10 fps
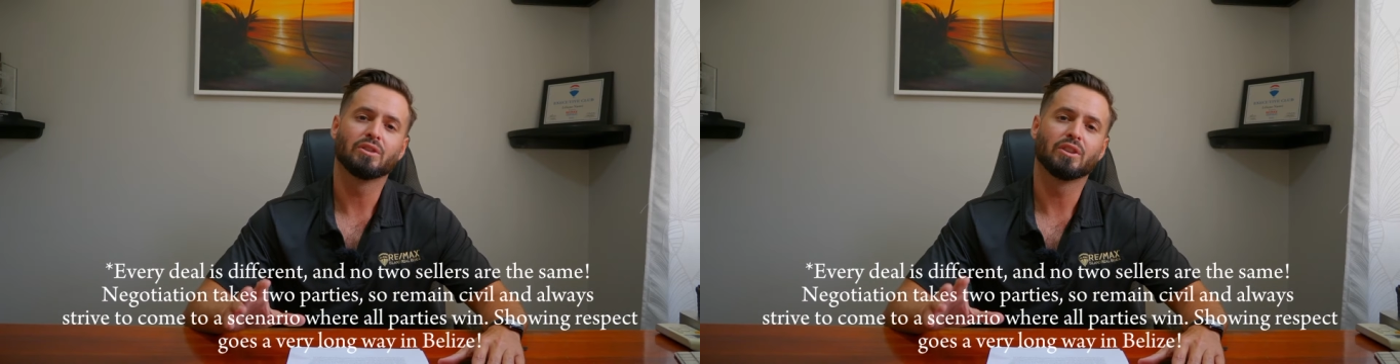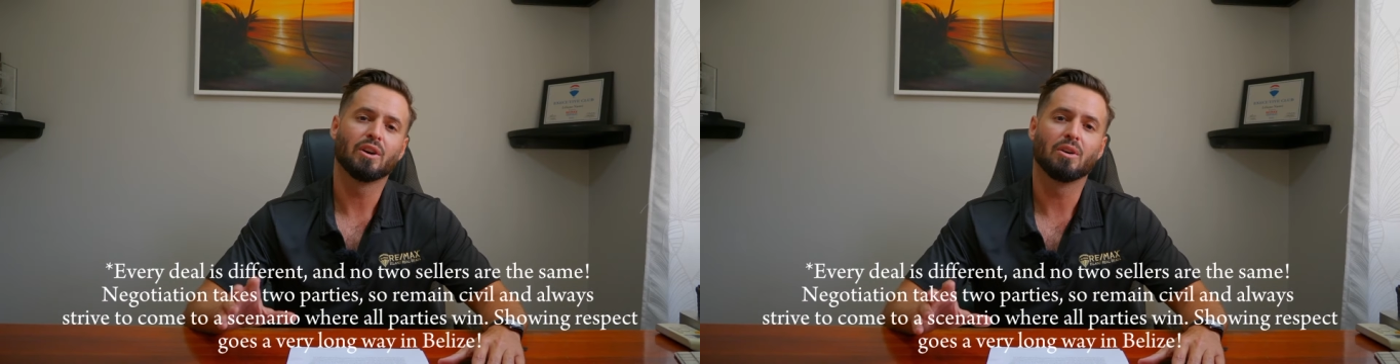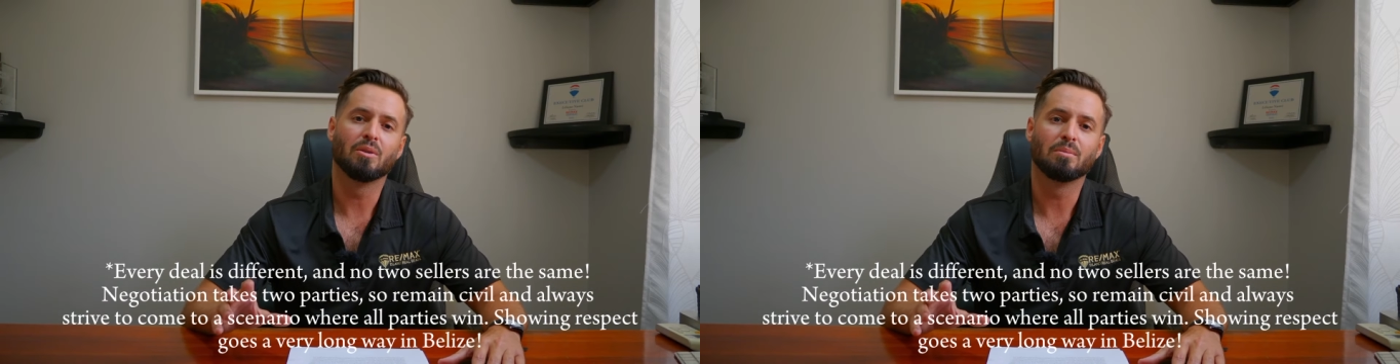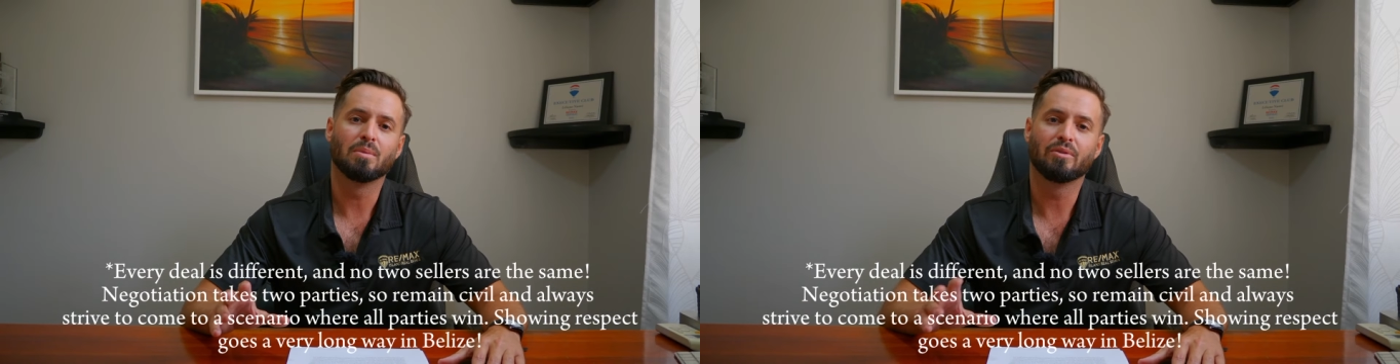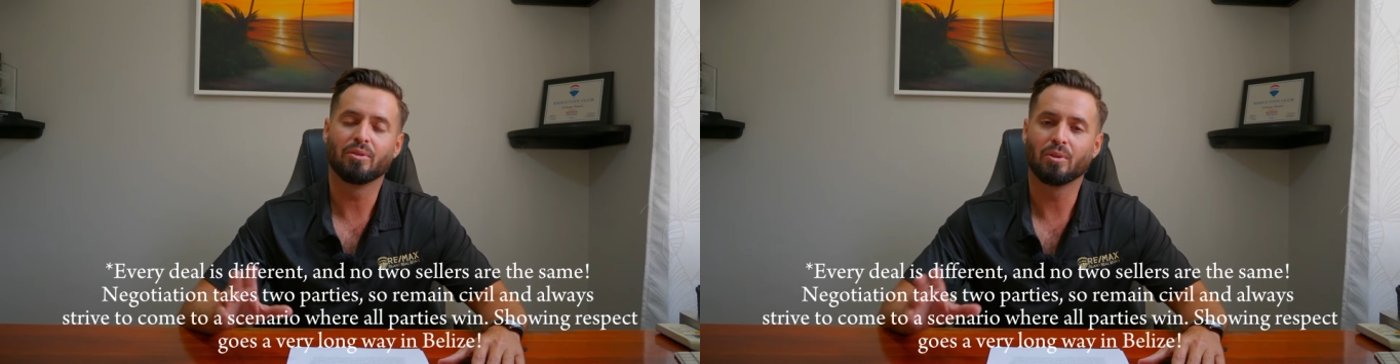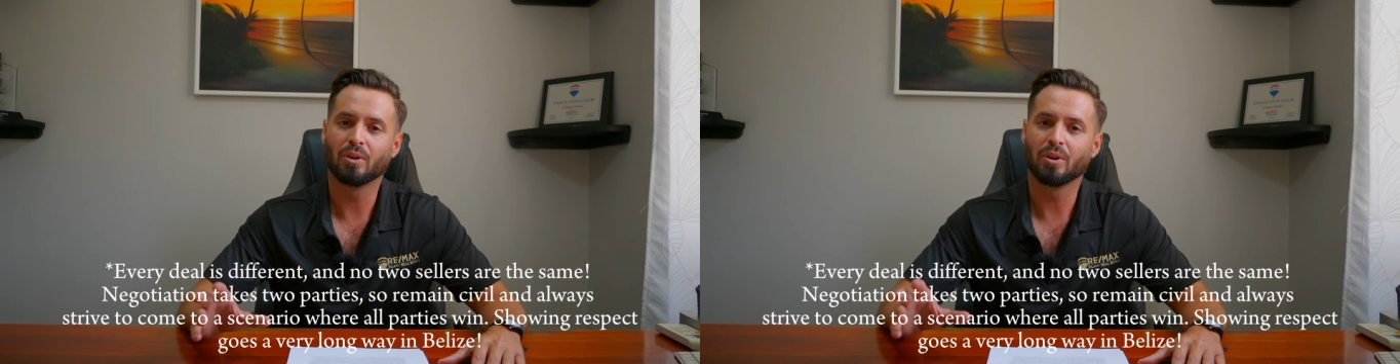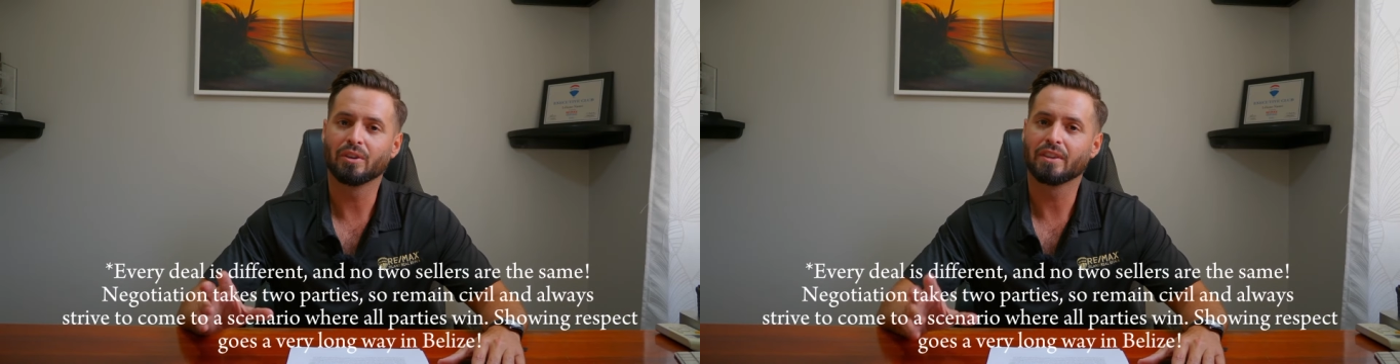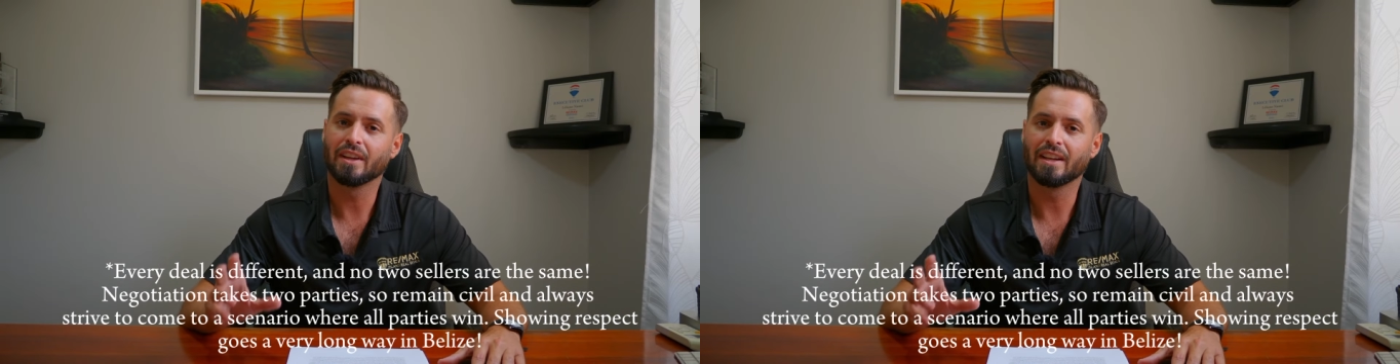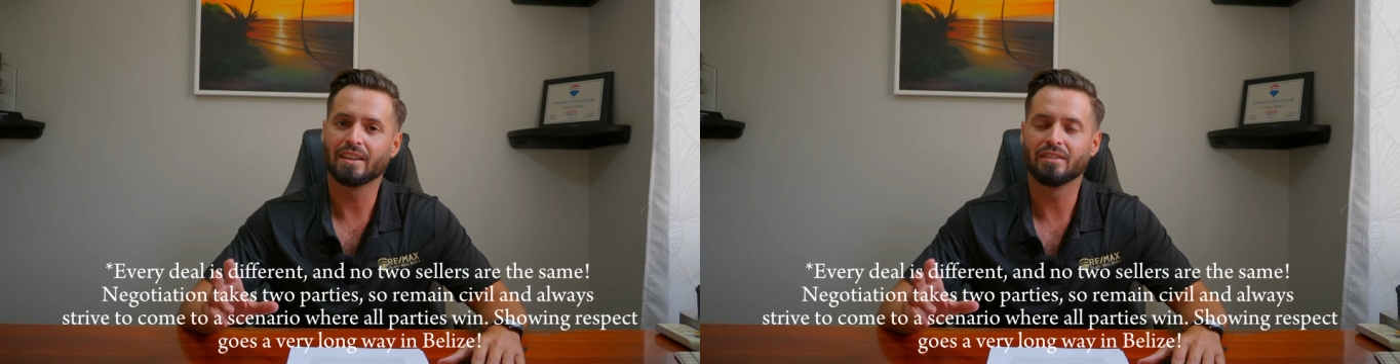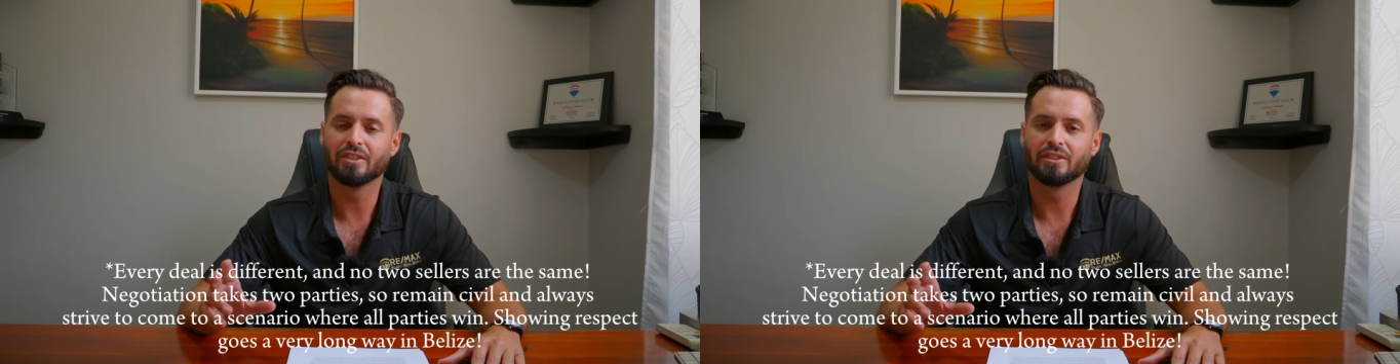know before the
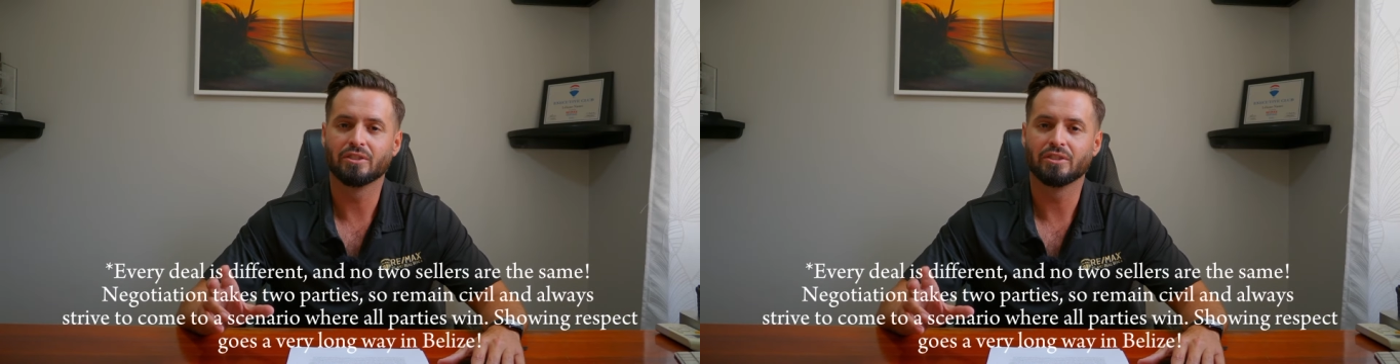end of your due